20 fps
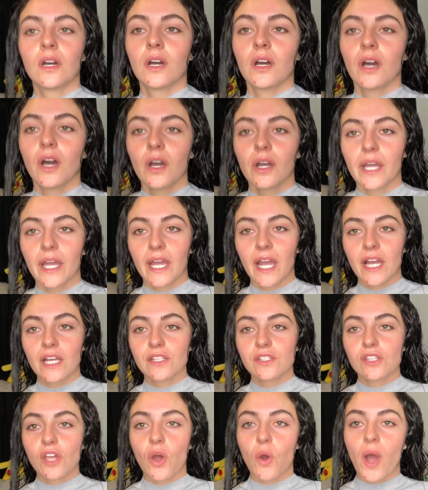Okay
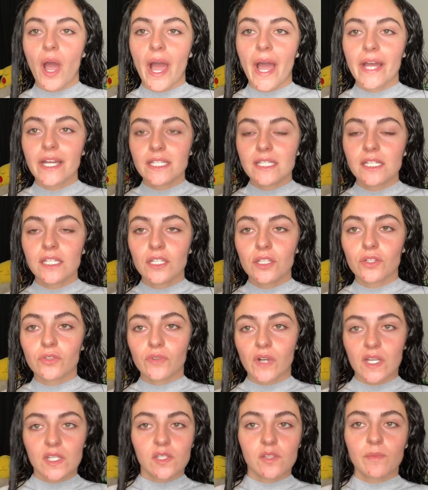guys, so I did the
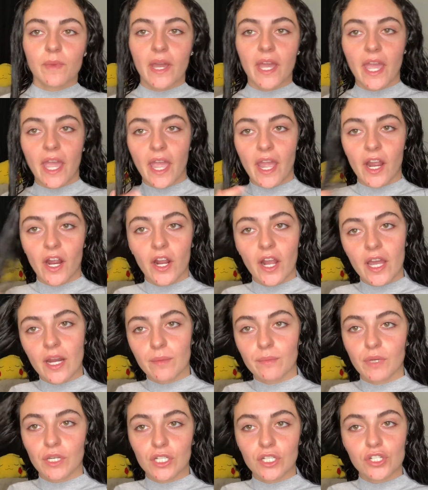rest of my hair, and
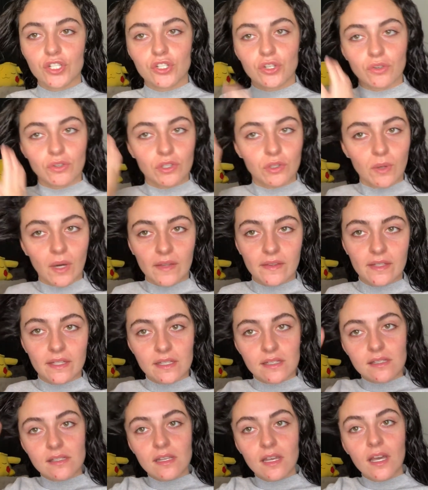I'm going to show you on
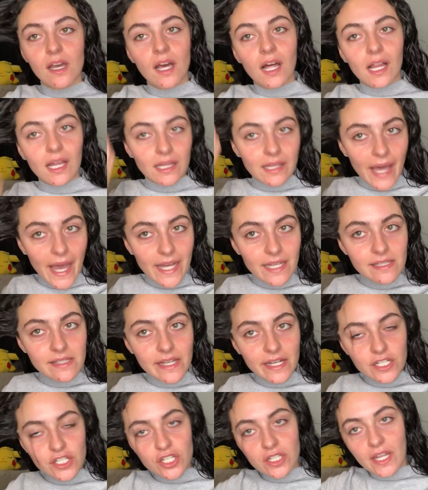this last
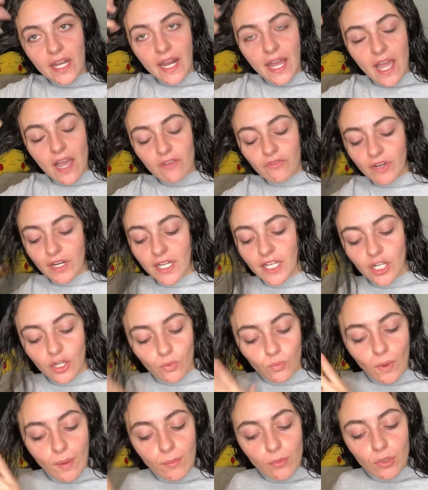section that I have right here one more